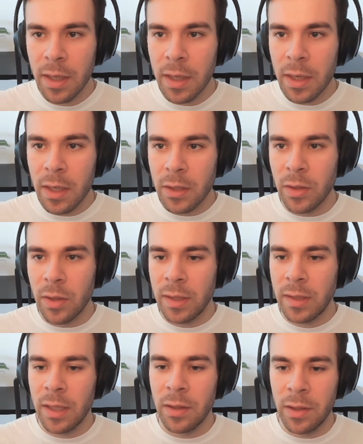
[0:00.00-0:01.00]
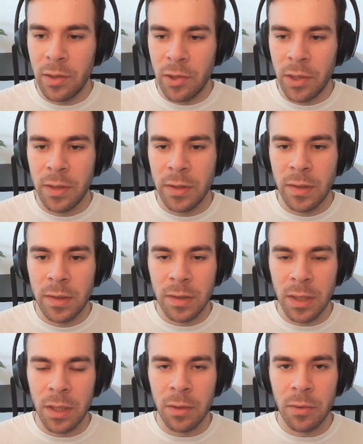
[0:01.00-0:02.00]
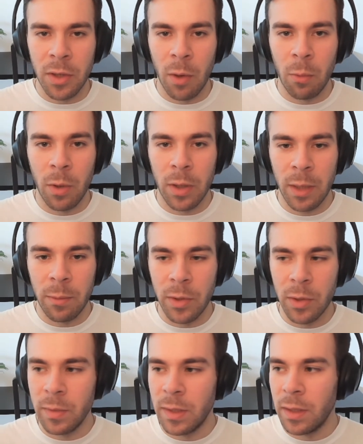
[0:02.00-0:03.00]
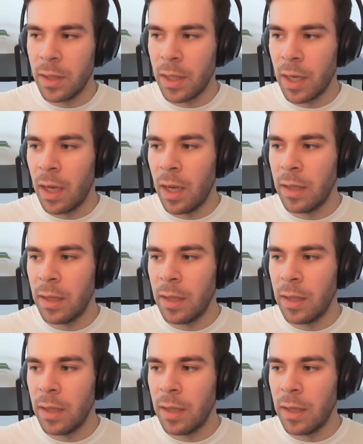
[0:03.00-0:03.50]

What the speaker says: So let's take a look at the charts, see, what can we do with Zilliqa?